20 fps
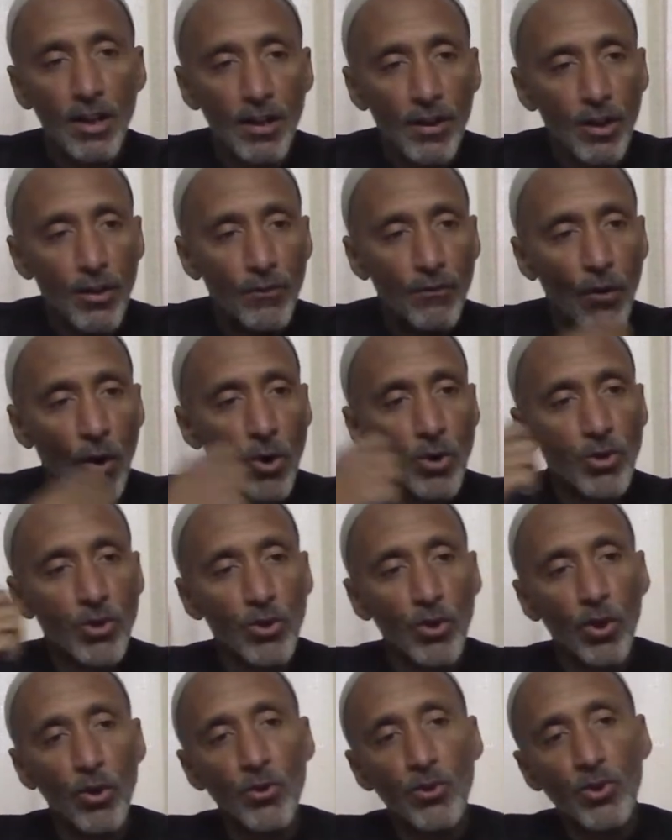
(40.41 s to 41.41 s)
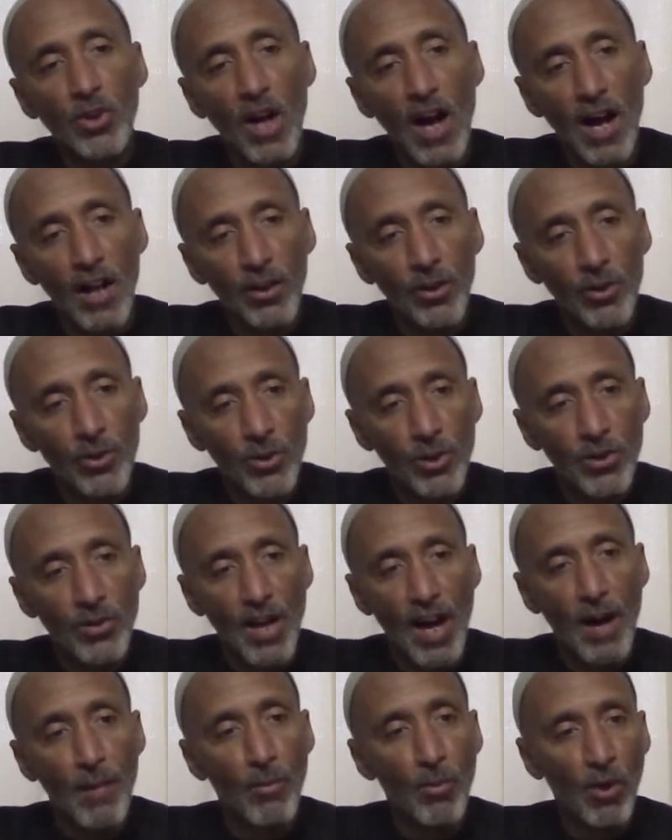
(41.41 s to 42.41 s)
The first of those scholars is
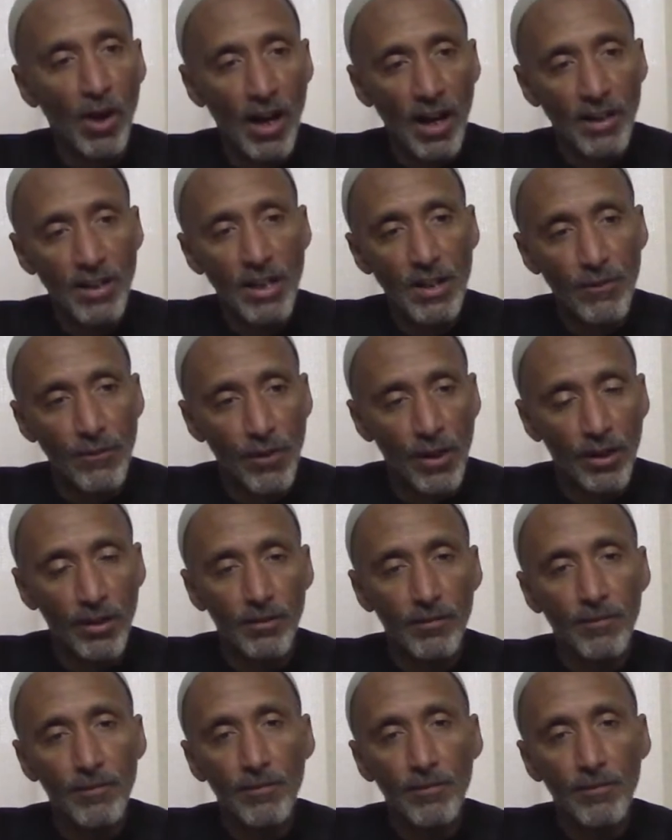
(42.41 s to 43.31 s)
Abu Hanifa.